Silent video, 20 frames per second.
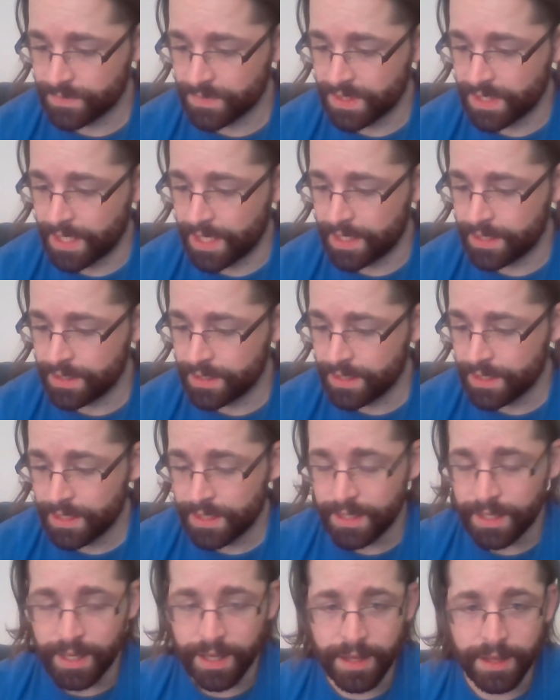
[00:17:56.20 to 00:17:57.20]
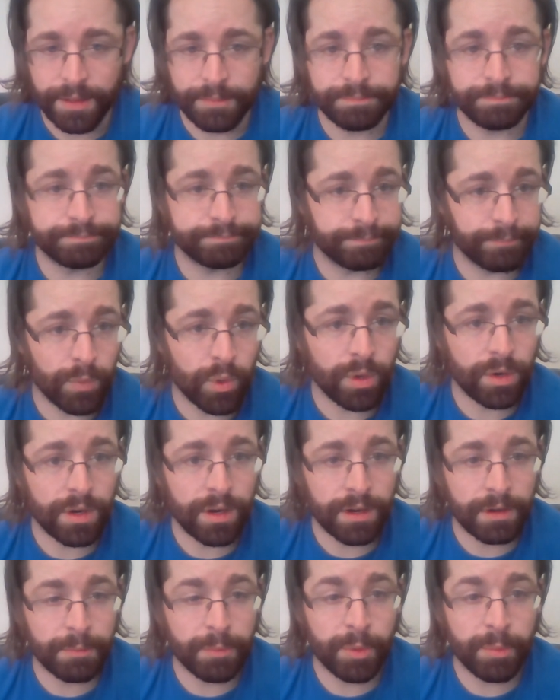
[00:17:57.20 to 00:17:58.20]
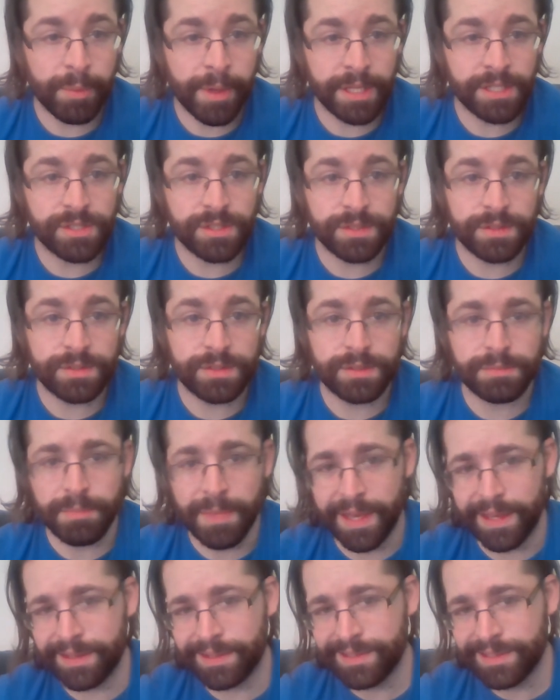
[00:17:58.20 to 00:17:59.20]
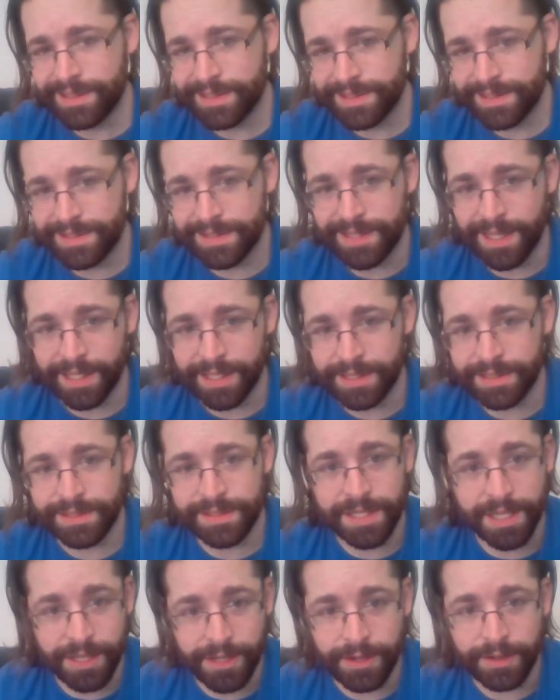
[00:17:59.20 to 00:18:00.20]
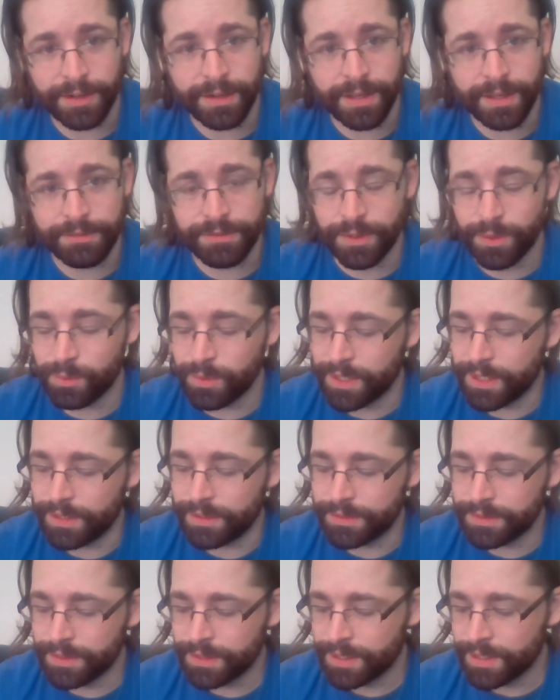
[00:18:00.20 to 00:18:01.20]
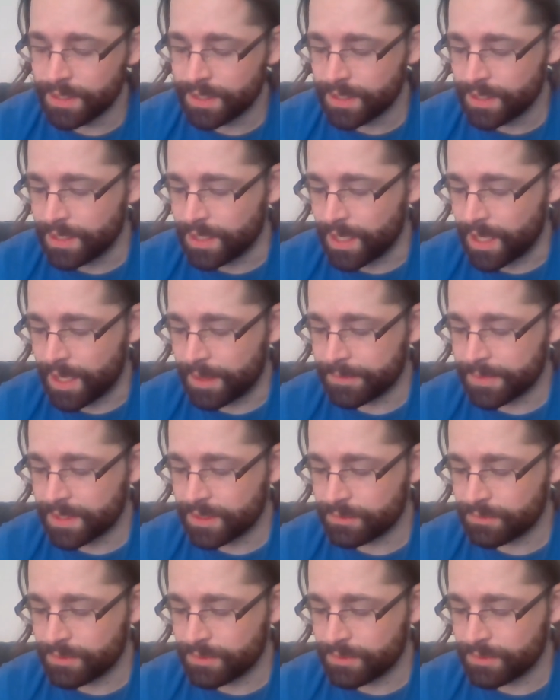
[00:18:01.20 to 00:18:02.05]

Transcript: Okay. More honorable mentions, my second tier, if you will. I'm going to